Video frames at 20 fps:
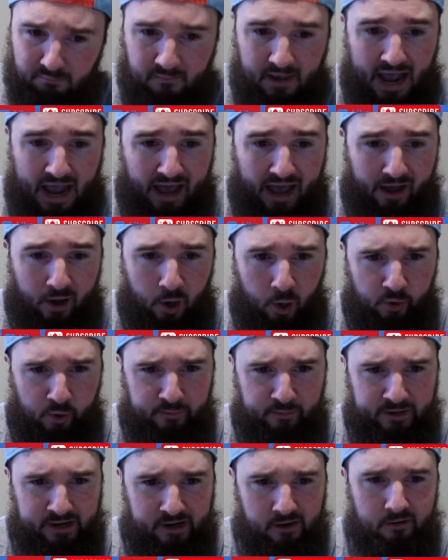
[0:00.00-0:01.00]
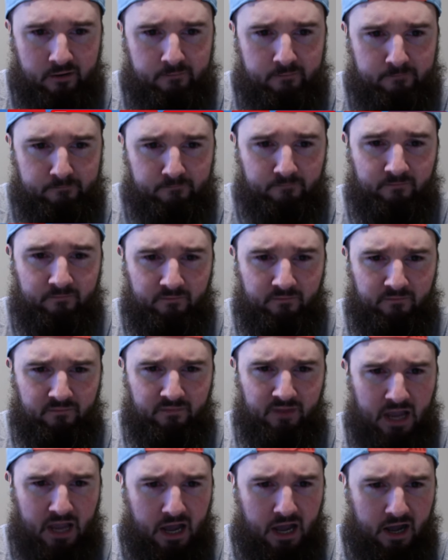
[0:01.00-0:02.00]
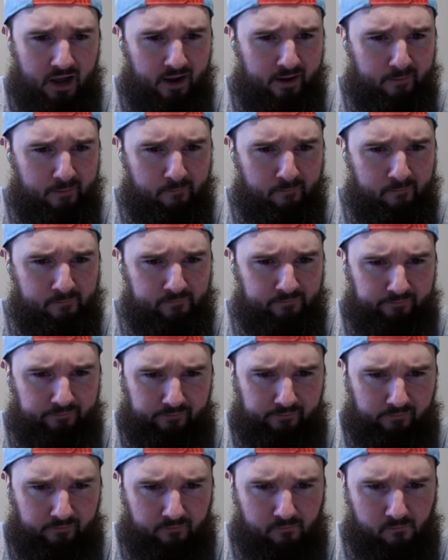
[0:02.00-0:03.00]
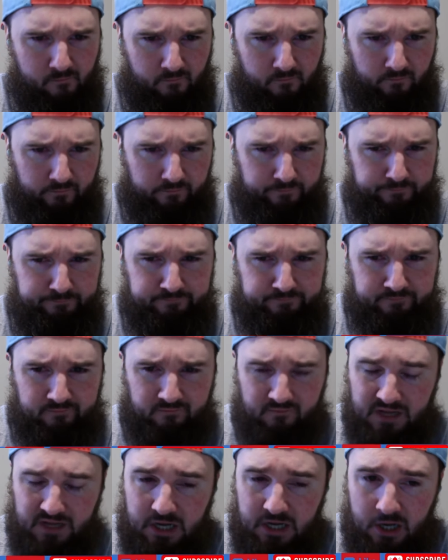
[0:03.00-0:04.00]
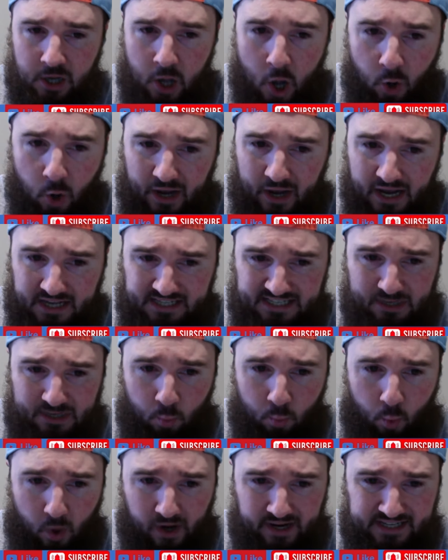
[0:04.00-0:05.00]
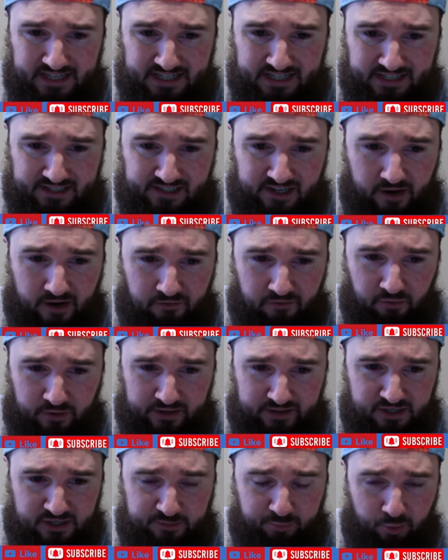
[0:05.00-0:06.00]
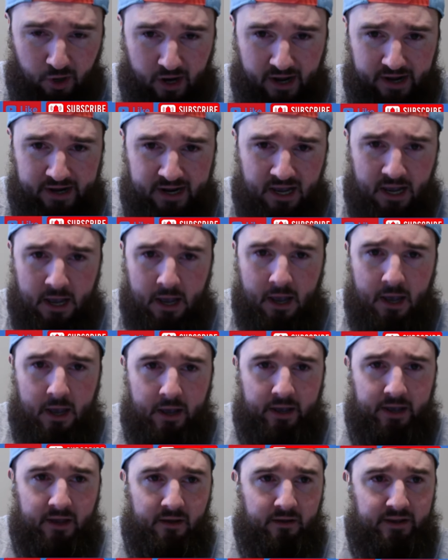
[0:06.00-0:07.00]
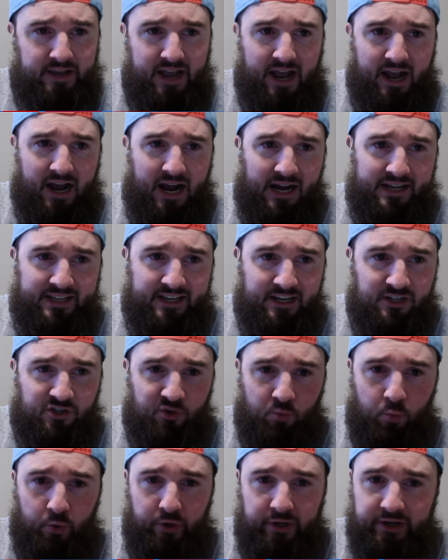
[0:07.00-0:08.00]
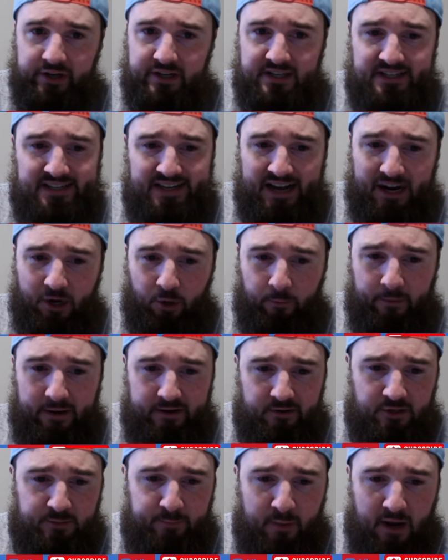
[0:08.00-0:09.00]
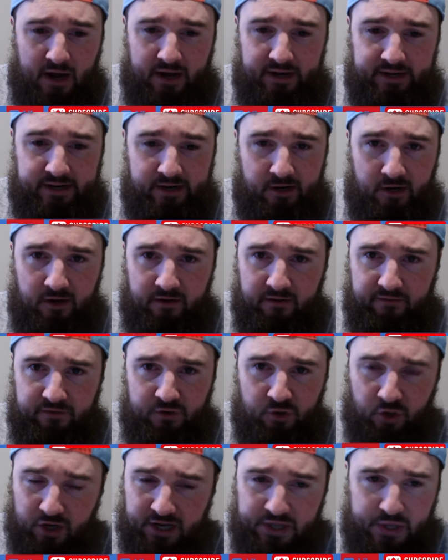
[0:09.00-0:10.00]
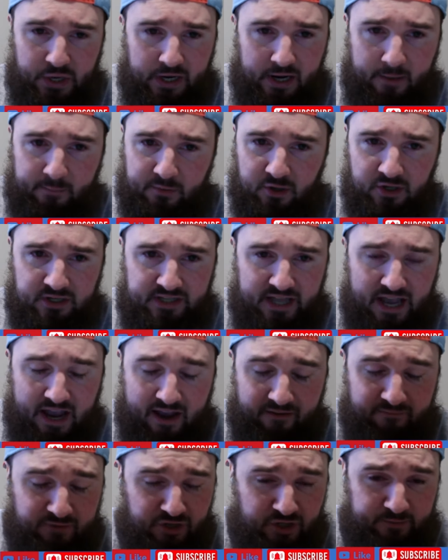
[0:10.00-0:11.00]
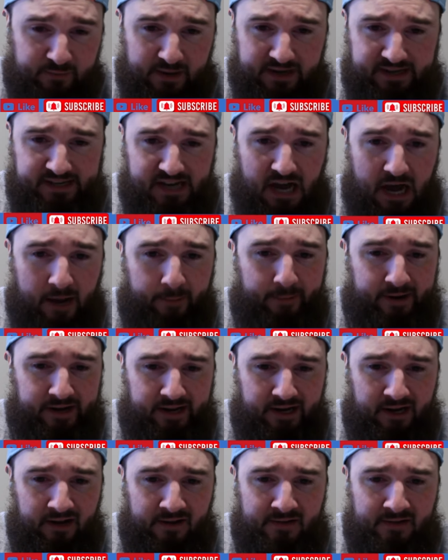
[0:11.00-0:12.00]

at home here. OKC 1-6 covering the spread. Yeah, I think it's a really good Sacramento spot here. If you look at the numbers, they have just been dominant,